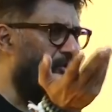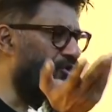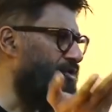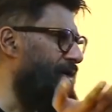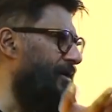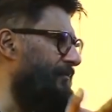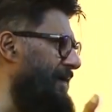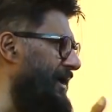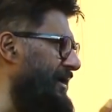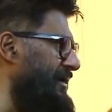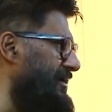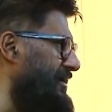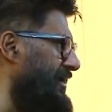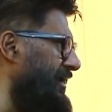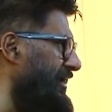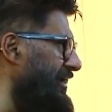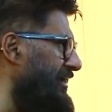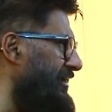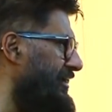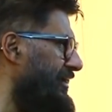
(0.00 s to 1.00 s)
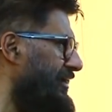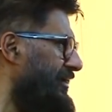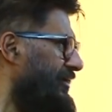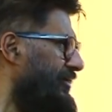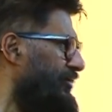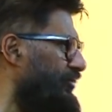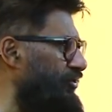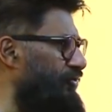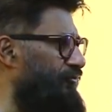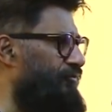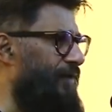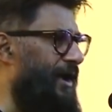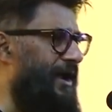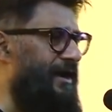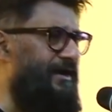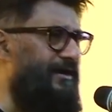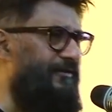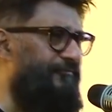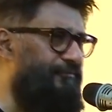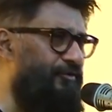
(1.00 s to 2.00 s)
America, you'll
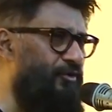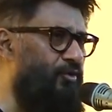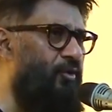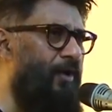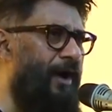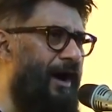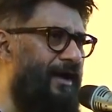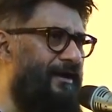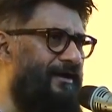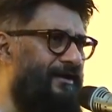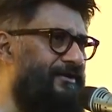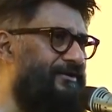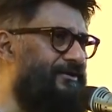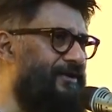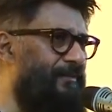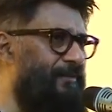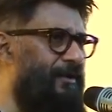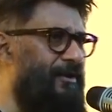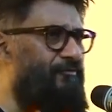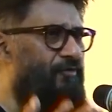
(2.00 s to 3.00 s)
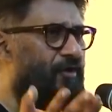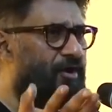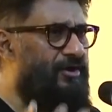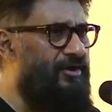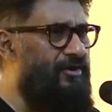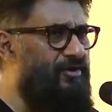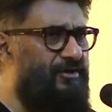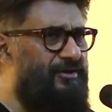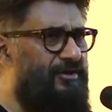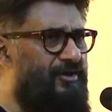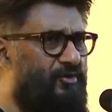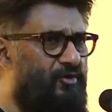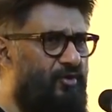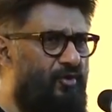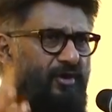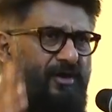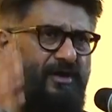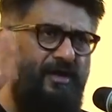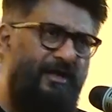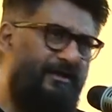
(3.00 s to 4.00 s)
find if you are in trouble walking on the
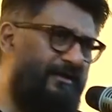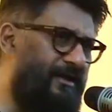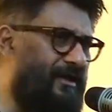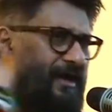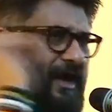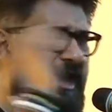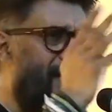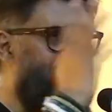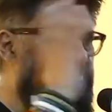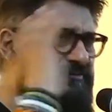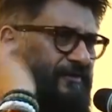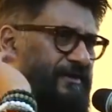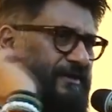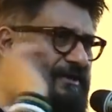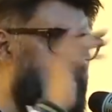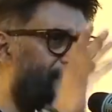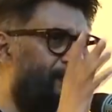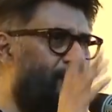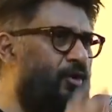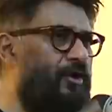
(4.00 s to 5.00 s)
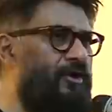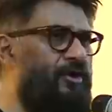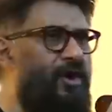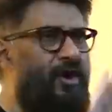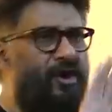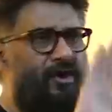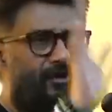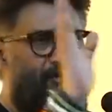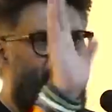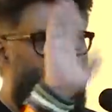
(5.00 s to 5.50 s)
road, the cars will keep going on.